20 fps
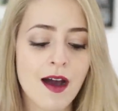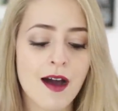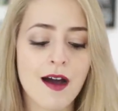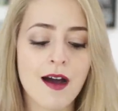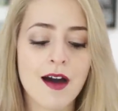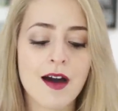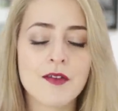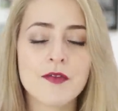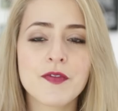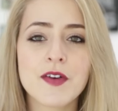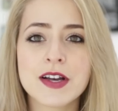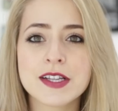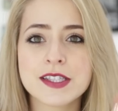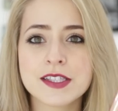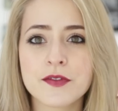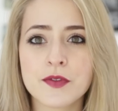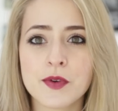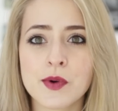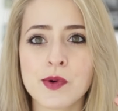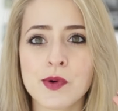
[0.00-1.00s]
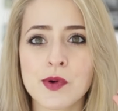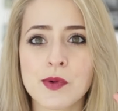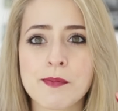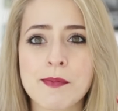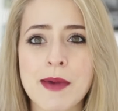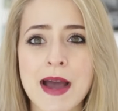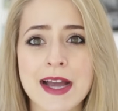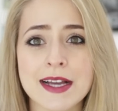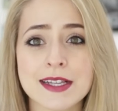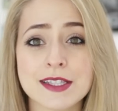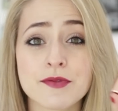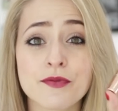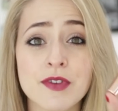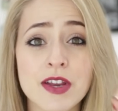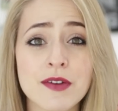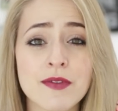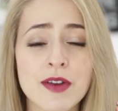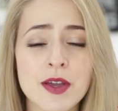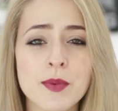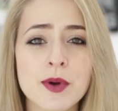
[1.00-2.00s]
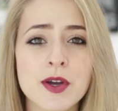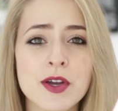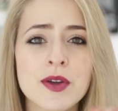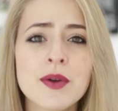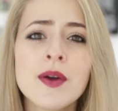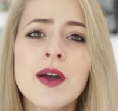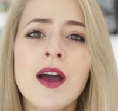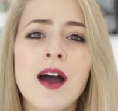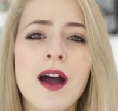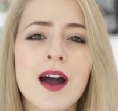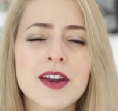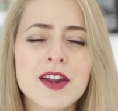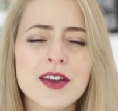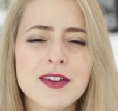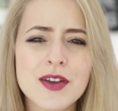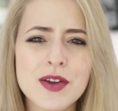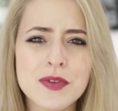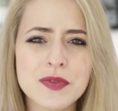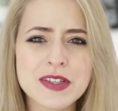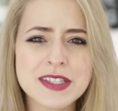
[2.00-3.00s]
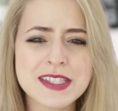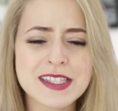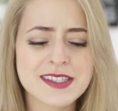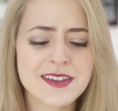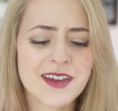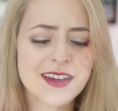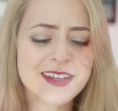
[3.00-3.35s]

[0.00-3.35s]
are first of all MAC's Riri Woo. I don't know if this is